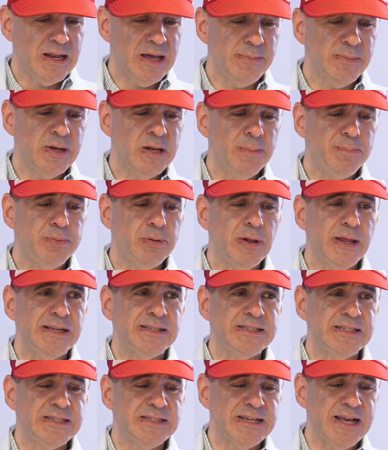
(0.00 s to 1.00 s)
I'm going to
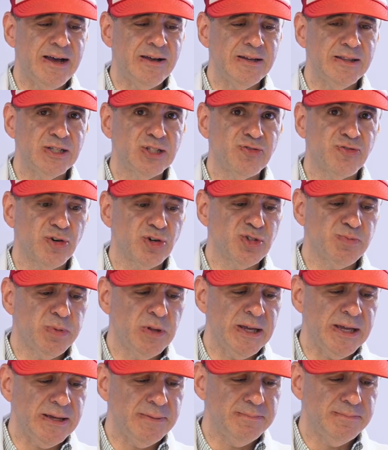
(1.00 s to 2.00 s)
place it down in this first
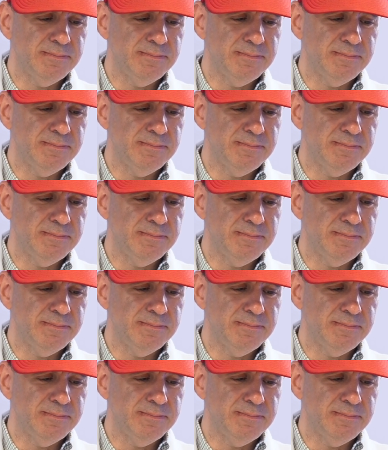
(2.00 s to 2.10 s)
plate.